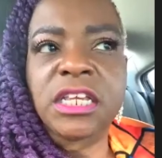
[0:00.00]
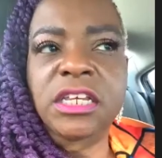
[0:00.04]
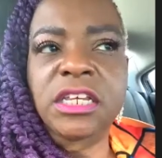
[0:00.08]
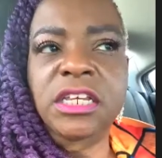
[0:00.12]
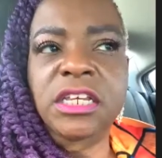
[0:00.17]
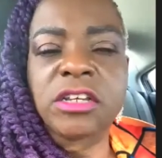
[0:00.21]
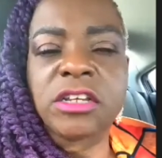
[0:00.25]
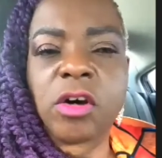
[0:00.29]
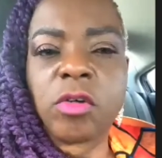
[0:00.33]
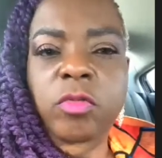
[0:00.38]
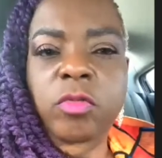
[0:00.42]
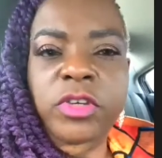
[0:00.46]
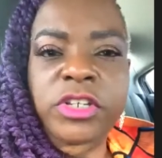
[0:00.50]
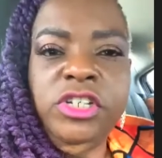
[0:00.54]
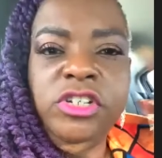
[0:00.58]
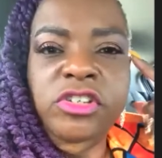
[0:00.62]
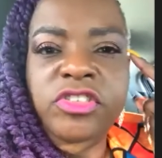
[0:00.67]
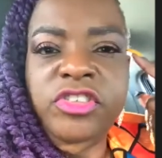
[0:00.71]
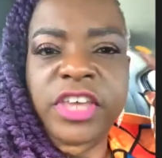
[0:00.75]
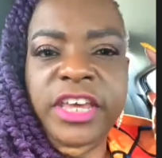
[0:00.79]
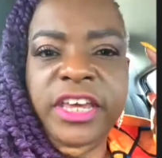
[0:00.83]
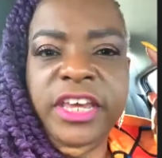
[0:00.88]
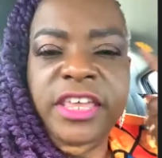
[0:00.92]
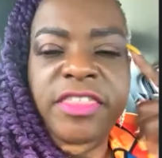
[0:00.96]
you know, what you
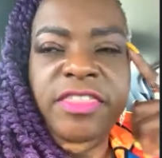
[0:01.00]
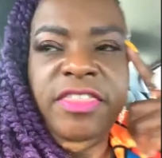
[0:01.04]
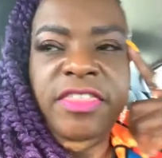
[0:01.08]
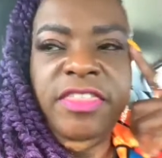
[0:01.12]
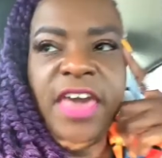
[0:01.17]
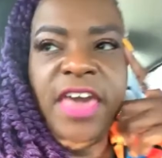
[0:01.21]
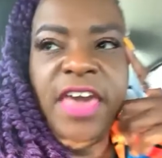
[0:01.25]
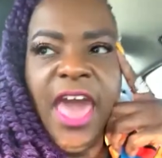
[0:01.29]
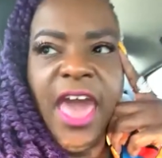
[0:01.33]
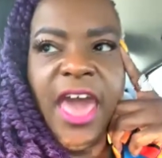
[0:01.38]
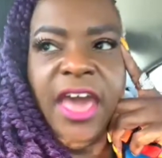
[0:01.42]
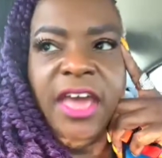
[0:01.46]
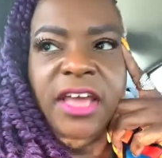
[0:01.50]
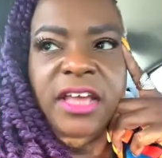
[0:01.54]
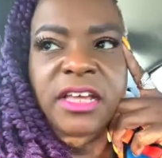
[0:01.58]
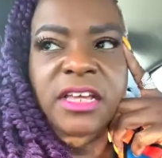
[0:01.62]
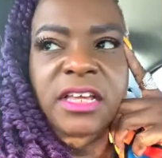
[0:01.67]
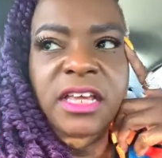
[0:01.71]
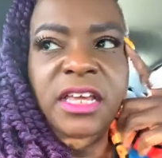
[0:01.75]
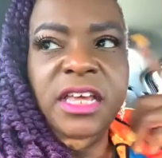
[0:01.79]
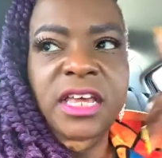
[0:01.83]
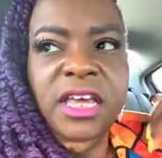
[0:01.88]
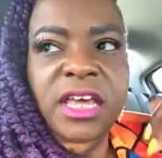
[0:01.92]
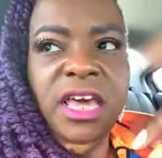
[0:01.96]
think in that,
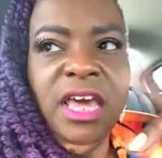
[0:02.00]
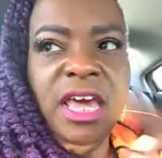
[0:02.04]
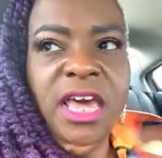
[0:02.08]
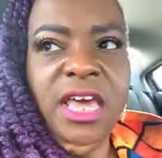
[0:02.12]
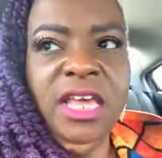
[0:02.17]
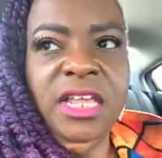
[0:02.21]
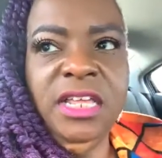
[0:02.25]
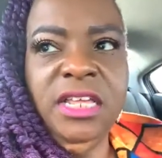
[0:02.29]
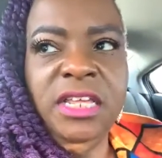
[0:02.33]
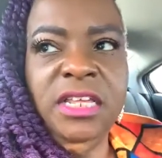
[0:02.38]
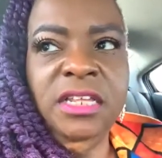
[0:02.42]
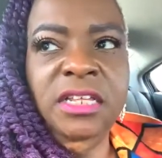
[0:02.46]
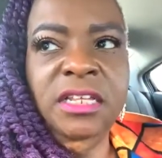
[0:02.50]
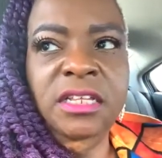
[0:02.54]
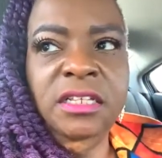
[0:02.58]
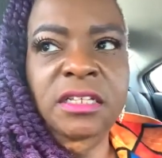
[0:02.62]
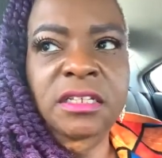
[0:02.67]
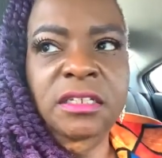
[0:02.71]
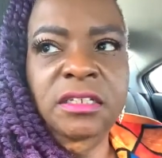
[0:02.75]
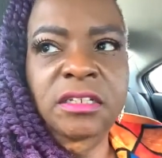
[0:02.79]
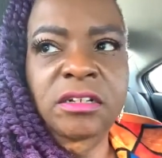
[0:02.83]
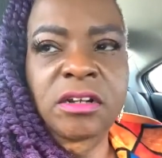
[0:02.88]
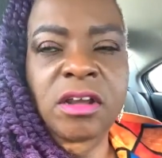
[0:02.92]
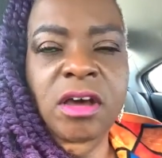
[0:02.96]
and,
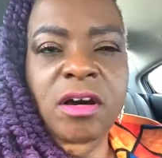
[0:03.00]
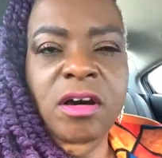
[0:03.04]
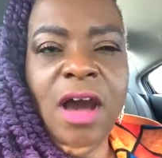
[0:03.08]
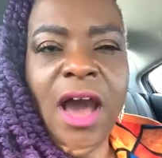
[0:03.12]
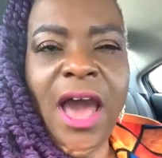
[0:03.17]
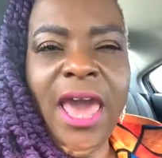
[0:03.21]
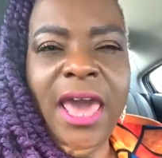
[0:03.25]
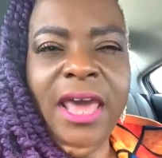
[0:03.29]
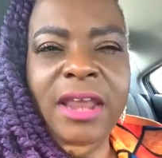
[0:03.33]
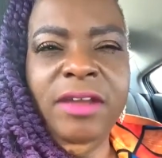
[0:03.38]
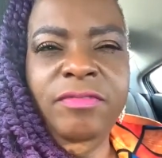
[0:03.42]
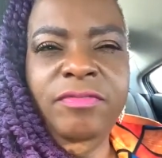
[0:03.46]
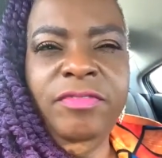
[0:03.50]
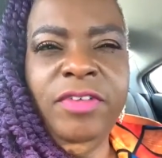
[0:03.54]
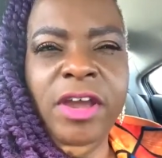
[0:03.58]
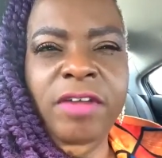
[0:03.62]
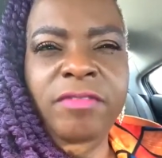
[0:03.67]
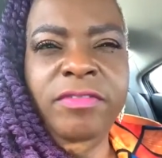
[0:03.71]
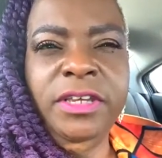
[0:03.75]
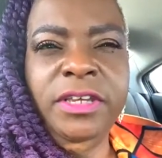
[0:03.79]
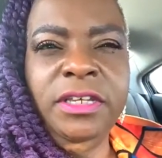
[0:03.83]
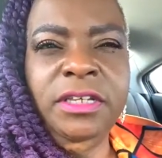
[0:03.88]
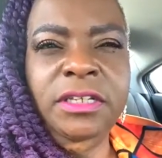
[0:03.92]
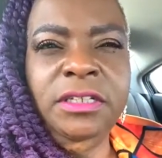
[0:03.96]
you know, I had a
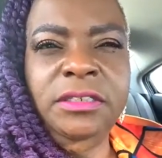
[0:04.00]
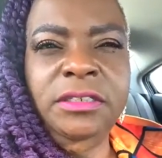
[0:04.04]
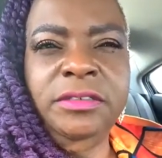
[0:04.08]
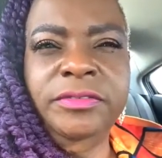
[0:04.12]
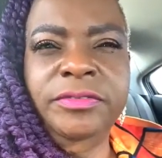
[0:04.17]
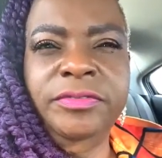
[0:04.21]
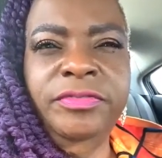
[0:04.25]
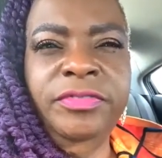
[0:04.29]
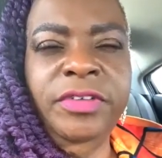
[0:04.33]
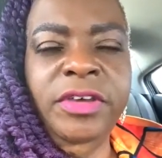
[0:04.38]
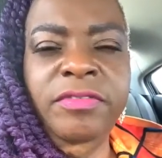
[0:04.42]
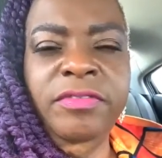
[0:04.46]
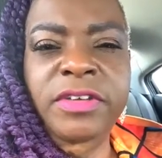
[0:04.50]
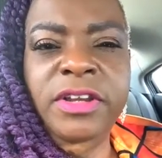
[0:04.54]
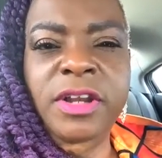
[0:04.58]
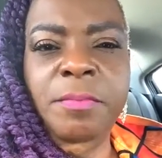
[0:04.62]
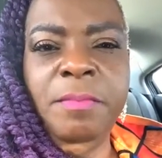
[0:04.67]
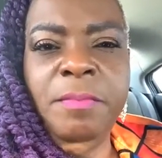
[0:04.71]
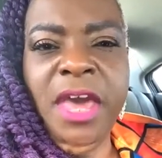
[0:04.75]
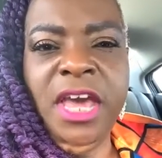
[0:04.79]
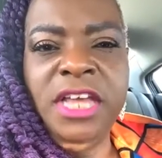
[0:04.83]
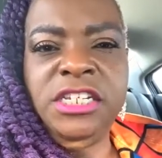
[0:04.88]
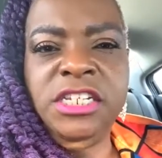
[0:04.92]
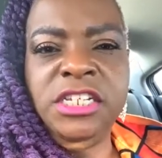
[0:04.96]
very vivid
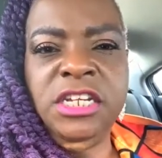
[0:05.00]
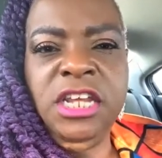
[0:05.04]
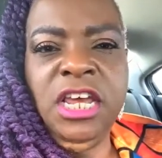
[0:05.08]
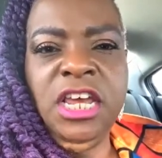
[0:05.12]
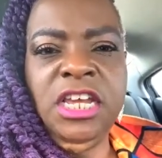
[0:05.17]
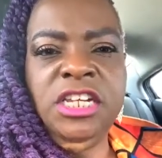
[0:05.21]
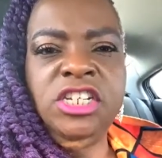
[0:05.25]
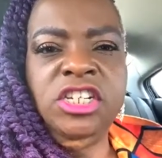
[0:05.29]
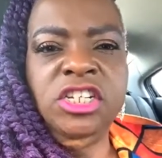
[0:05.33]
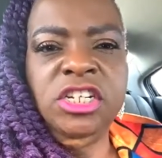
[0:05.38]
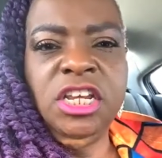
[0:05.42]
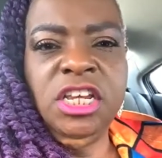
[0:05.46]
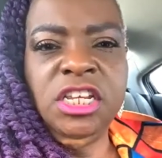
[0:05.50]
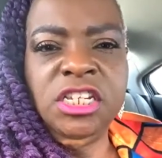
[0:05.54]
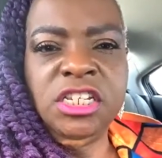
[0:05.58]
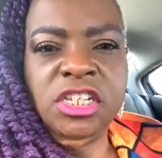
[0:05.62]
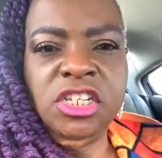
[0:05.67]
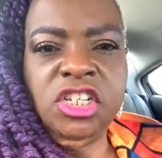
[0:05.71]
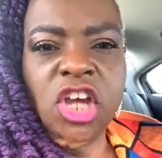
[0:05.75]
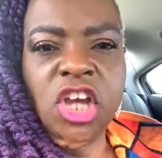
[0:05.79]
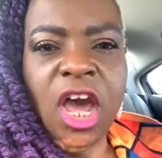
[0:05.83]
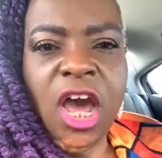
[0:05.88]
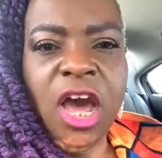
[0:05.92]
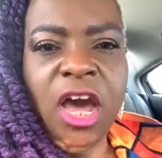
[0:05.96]
imagination as a
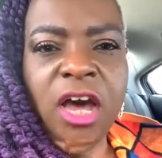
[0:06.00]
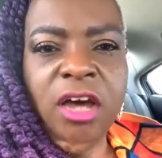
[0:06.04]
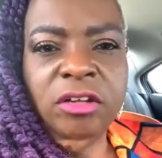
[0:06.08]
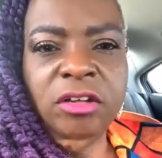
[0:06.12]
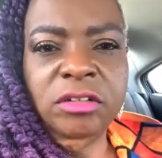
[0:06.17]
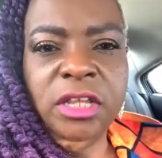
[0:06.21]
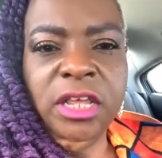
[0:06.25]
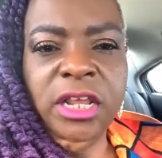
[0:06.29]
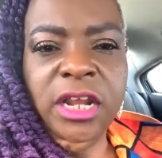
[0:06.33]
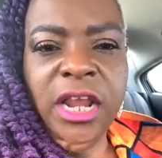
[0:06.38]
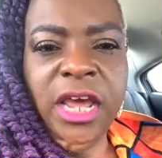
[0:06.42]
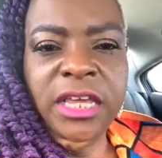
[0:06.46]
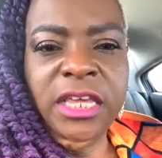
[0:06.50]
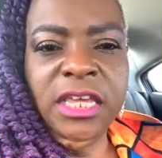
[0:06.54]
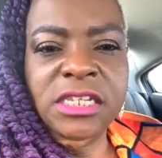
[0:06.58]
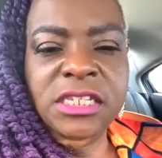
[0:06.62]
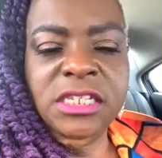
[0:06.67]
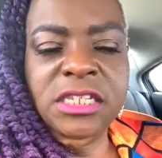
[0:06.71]
child, and I guess